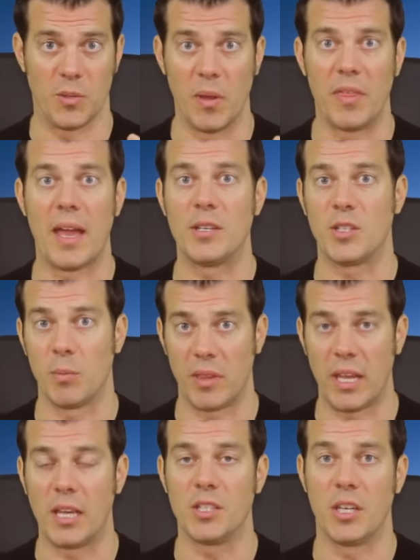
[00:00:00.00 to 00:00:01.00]
Smith has some
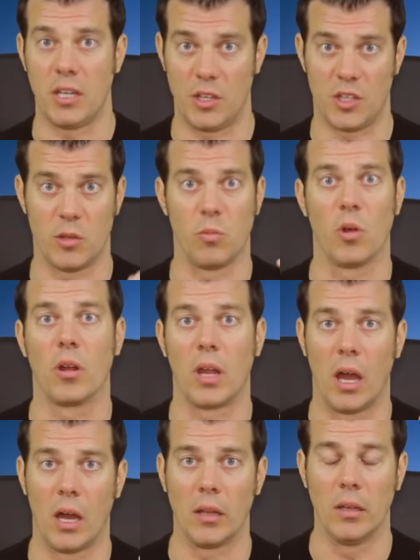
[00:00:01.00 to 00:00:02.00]
things he needs to work
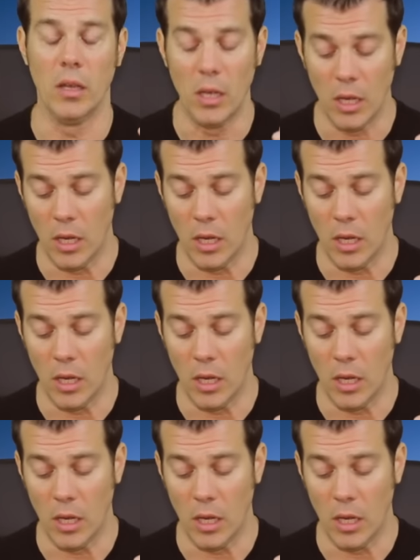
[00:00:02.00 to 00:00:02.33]
on.